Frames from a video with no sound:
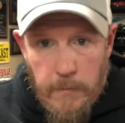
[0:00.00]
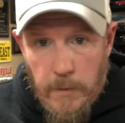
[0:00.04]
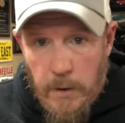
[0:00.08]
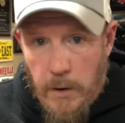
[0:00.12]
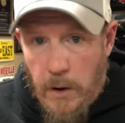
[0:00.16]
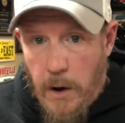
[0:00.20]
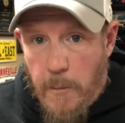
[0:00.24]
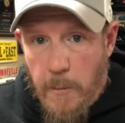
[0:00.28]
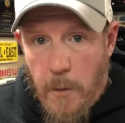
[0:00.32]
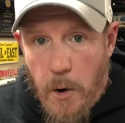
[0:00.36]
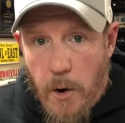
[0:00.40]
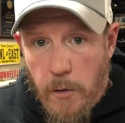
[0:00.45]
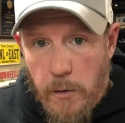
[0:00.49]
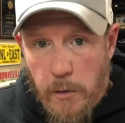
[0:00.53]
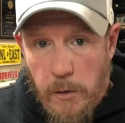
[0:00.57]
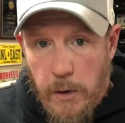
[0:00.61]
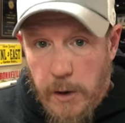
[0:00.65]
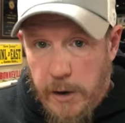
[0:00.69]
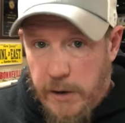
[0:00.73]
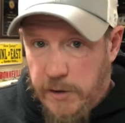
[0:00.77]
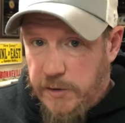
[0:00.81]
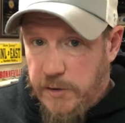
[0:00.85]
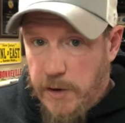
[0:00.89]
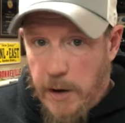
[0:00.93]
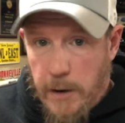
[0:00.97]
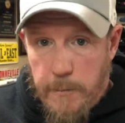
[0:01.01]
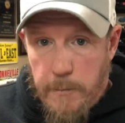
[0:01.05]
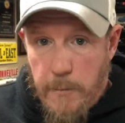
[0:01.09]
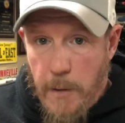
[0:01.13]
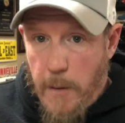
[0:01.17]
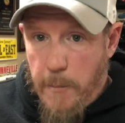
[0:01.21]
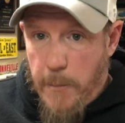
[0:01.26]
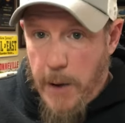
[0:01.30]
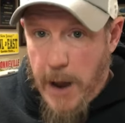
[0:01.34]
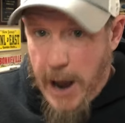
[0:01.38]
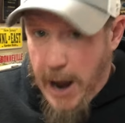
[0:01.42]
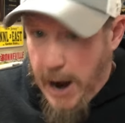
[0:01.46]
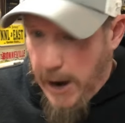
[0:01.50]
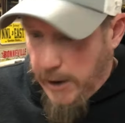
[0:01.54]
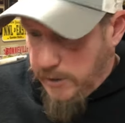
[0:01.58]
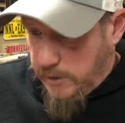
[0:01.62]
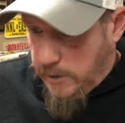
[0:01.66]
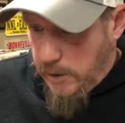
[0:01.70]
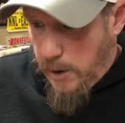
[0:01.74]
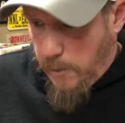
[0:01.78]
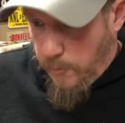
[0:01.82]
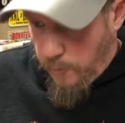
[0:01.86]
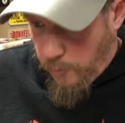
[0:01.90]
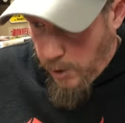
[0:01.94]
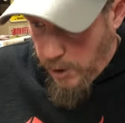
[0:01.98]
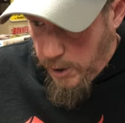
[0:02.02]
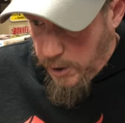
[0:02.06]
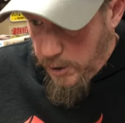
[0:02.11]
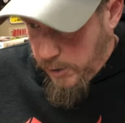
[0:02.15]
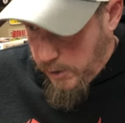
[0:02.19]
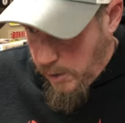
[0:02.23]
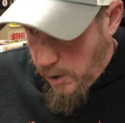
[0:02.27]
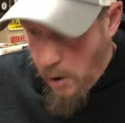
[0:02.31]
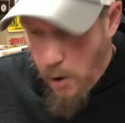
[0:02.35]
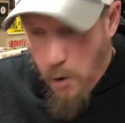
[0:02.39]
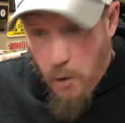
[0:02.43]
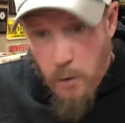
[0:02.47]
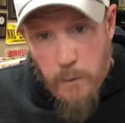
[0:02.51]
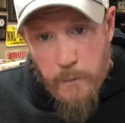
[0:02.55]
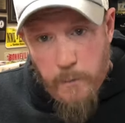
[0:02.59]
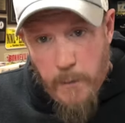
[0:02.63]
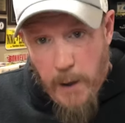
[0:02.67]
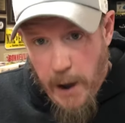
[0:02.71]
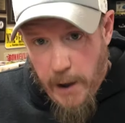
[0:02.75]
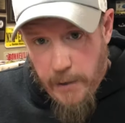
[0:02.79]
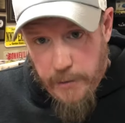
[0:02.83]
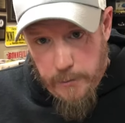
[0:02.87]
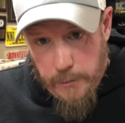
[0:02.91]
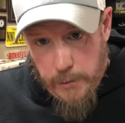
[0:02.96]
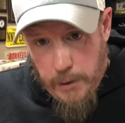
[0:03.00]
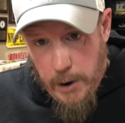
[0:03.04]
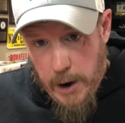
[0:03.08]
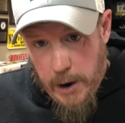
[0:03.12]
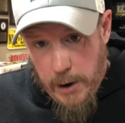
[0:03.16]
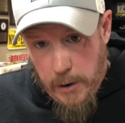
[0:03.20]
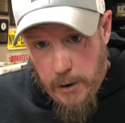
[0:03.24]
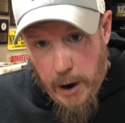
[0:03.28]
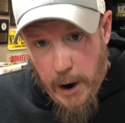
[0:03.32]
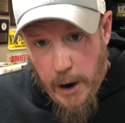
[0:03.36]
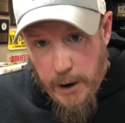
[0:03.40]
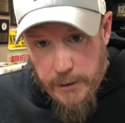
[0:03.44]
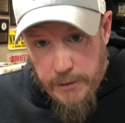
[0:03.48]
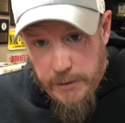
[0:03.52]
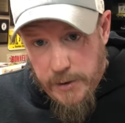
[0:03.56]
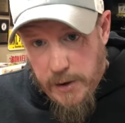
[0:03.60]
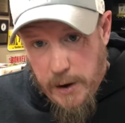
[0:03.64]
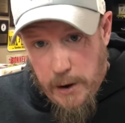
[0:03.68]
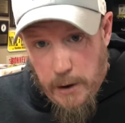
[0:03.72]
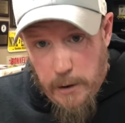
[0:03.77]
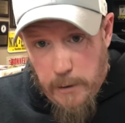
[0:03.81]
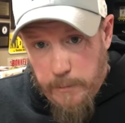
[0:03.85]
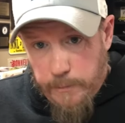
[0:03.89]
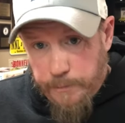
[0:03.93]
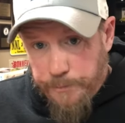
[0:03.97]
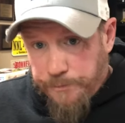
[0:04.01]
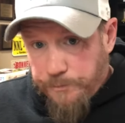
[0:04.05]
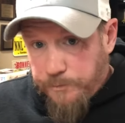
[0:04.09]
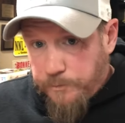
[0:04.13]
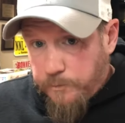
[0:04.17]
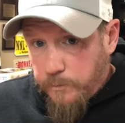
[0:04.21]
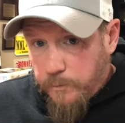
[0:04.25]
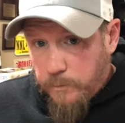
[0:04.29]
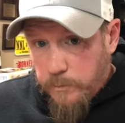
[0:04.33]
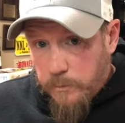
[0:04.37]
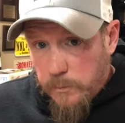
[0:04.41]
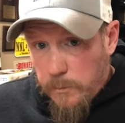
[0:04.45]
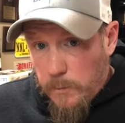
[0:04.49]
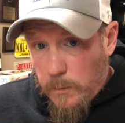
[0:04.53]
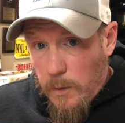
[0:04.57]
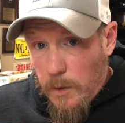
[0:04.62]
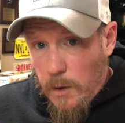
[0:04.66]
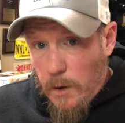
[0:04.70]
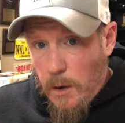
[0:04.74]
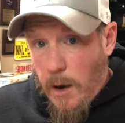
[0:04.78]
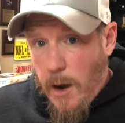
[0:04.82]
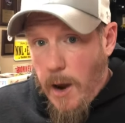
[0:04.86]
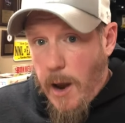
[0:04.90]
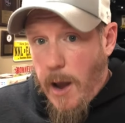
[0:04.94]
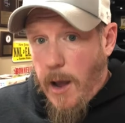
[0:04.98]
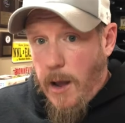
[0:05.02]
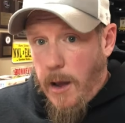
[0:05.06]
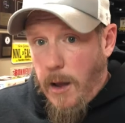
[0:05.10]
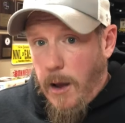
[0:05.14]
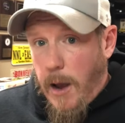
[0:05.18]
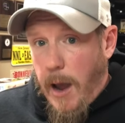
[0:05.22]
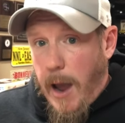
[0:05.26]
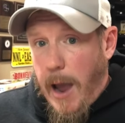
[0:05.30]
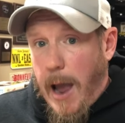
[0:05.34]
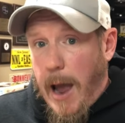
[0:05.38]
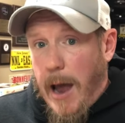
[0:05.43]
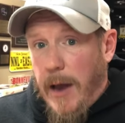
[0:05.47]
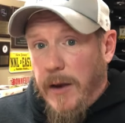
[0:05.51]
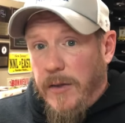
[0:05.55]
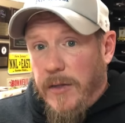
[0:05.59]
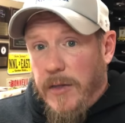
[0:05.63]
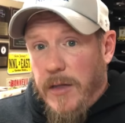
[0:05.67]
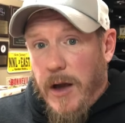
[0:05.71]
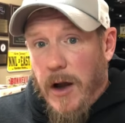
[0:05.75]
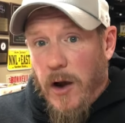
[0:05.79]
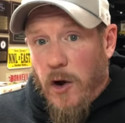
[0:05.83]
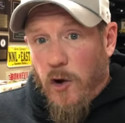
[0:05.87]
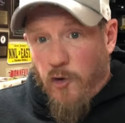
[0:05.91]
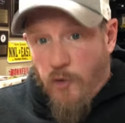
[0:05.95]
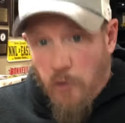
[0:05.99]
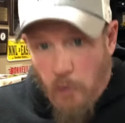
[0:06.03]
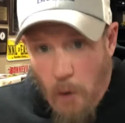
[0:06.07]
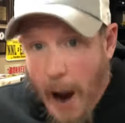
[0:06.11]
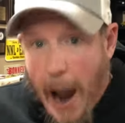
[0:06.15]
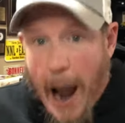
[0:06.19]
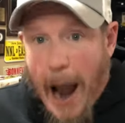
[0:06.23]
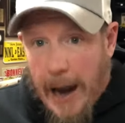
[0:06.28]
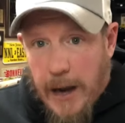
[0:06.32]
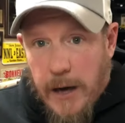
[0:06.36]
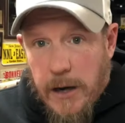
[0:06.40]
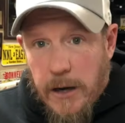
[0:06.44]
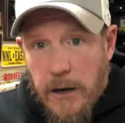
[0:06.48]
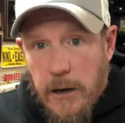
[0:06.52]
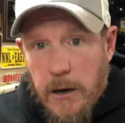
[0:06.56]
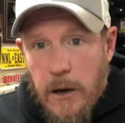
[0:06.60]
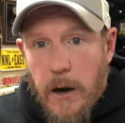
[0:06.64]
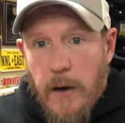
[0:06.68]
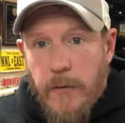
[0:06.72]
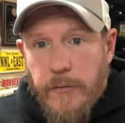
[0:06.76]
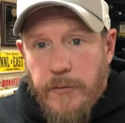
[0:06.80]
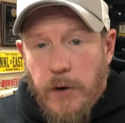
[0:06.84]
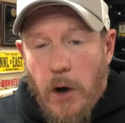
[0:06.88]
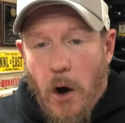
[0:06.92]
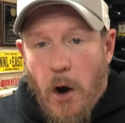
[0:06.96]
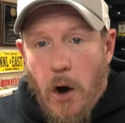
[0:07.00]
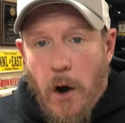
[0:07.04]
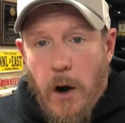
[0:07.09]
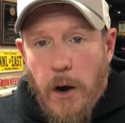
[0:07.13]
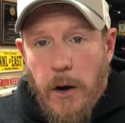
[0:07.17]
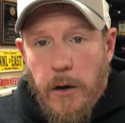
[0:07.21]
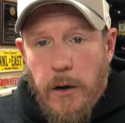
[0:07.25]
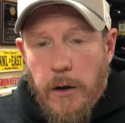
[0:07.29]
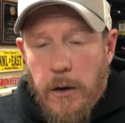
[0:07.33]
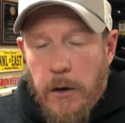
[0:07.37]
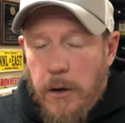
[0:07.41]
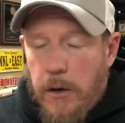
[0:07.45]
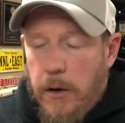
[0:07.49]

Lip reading: Like I said, I'm packed. I'm ready to go. Heather and I are headed there at the crack of dawn.